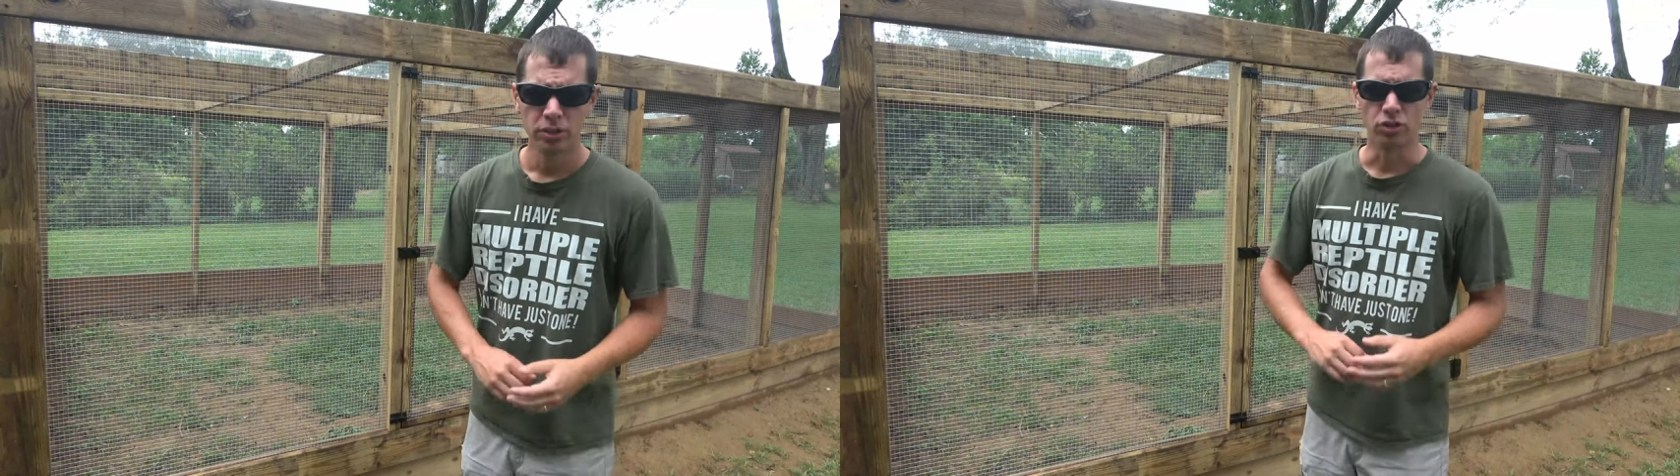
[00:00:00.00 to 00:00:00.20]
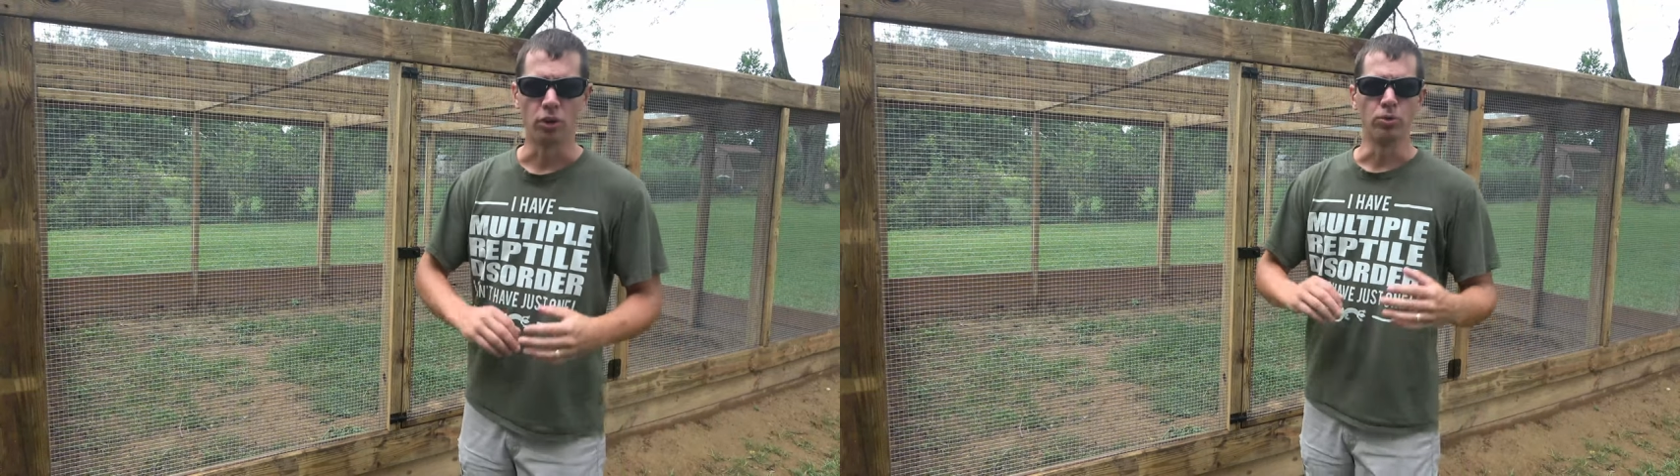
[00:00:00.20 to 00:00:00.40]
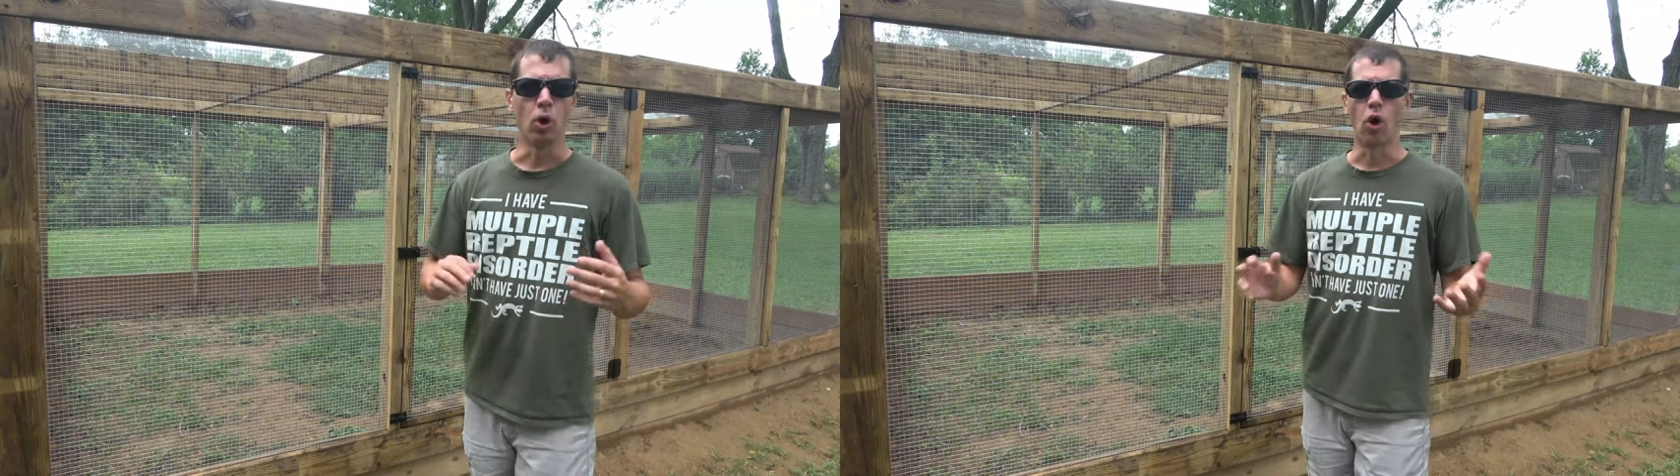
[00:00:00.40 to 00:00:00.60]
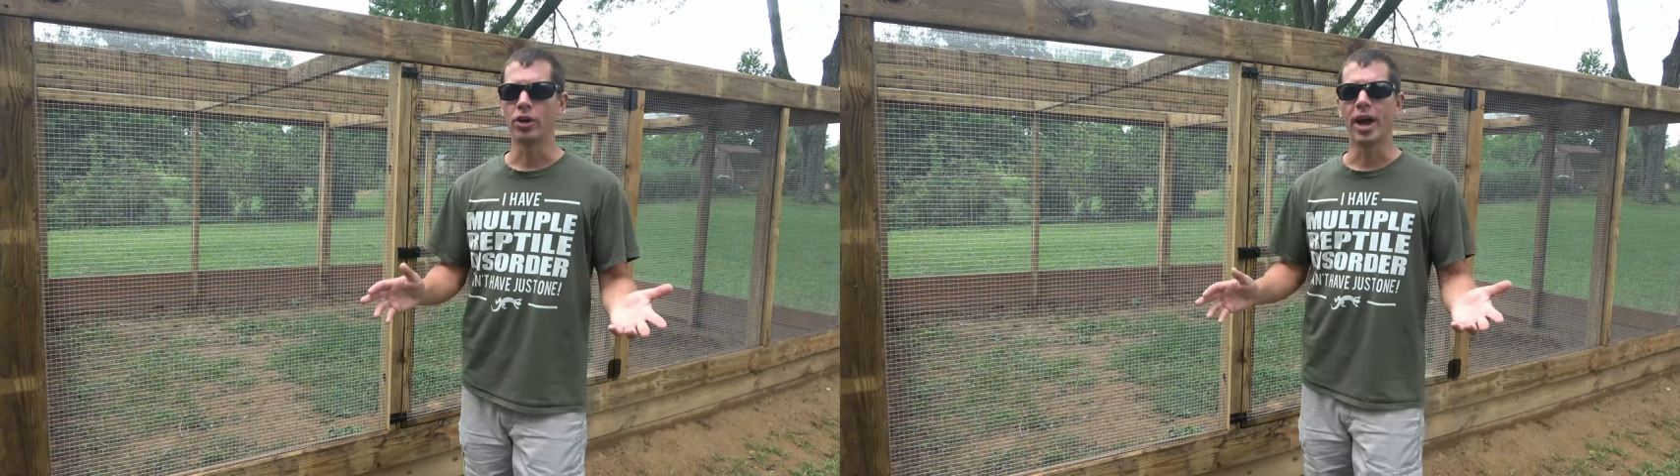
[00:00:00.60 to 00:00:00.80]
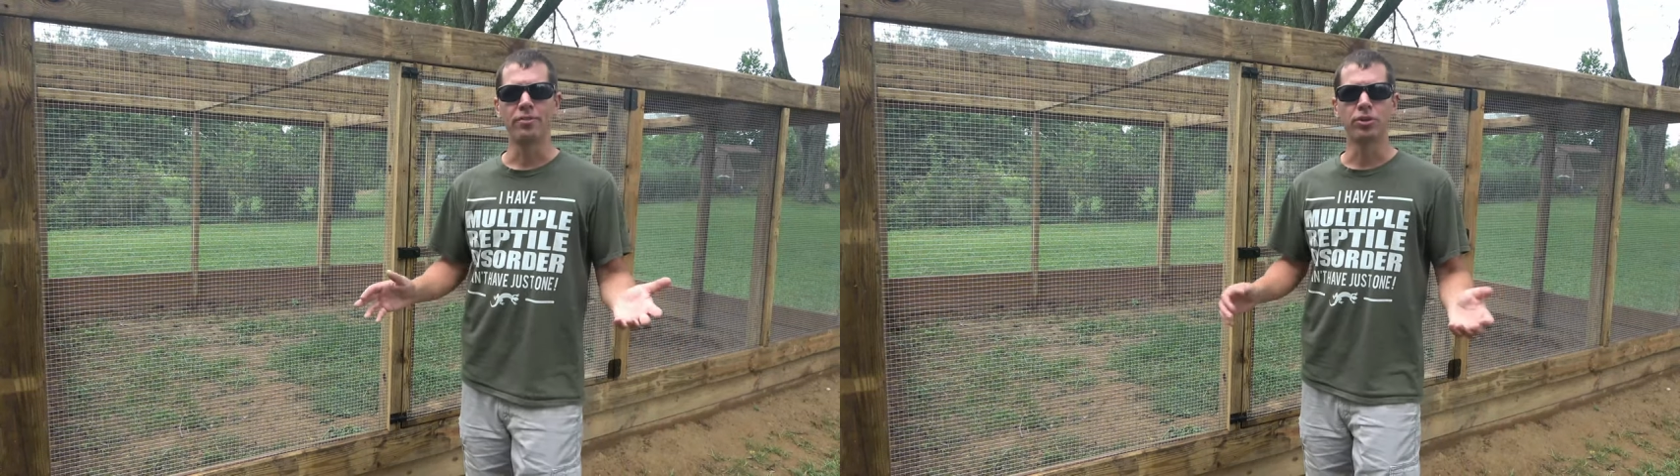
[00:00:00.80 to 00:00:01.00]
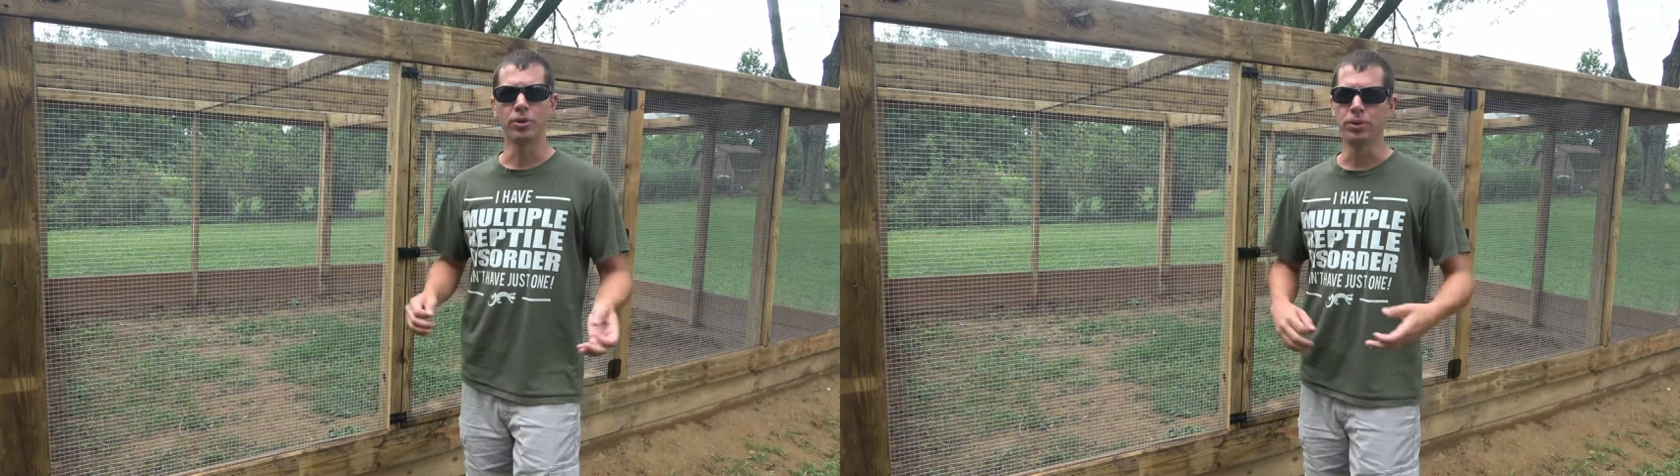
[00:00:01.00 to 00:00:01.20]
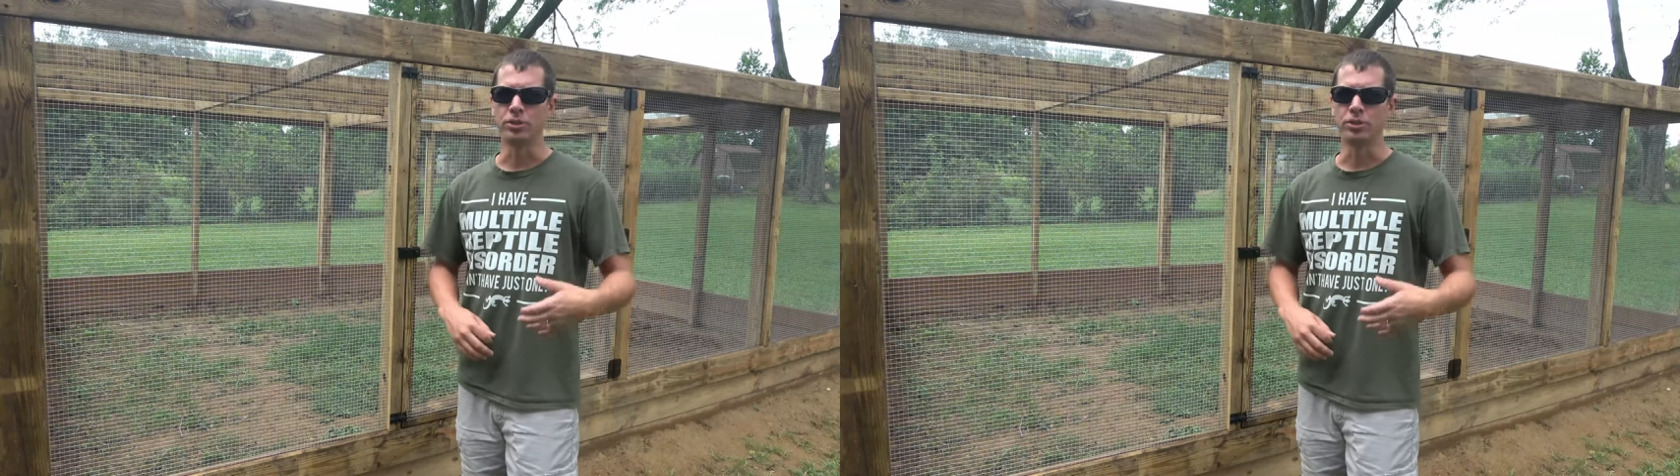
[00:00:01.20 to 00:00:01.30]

So all you have to do